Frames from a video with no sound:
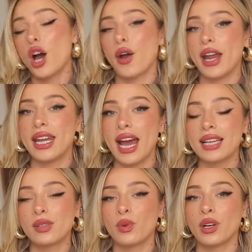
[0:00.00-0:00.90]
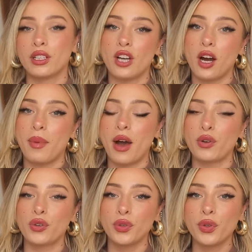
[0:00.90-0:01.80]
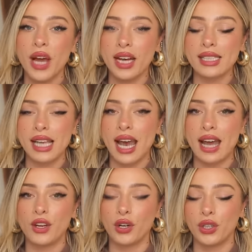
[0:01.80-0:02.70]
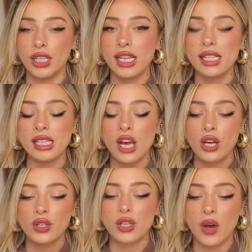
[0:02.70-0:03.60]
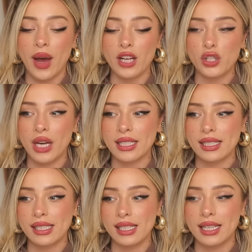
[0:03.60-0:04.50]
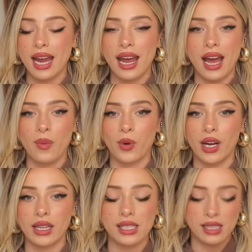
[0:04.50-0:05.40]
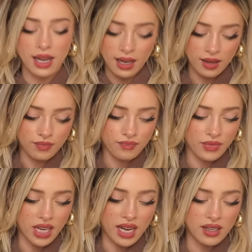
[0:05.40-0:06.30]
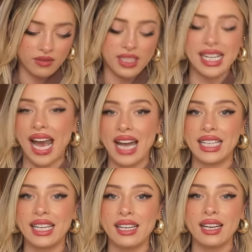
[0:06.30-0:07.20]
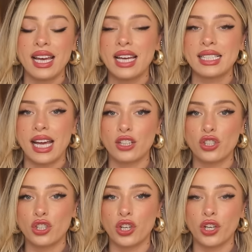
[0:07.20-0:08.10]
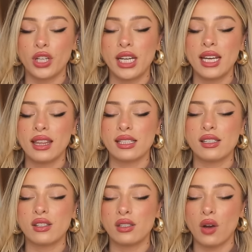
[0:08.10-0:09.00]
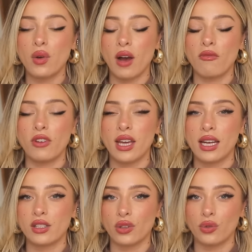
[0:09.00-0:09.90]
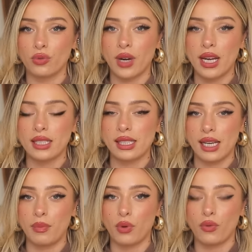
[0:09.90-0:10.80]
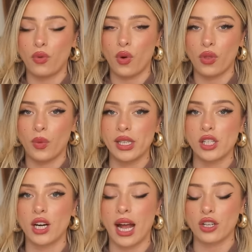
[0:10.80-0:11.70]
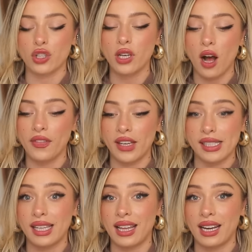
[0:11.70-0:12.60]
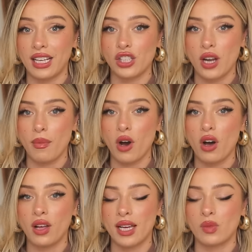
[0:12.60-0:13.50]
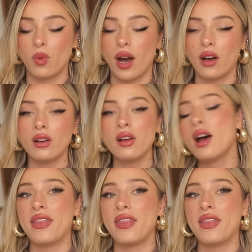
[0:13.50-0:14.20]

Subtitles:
Okay, next we're gonna talk about crewnecks and hoodies. So as you guys can see today, I'm wearing this like kind of teddy texture hoodie. This is so comfy and it's a great staple for the winter. I actually got this in that H&M haul as well.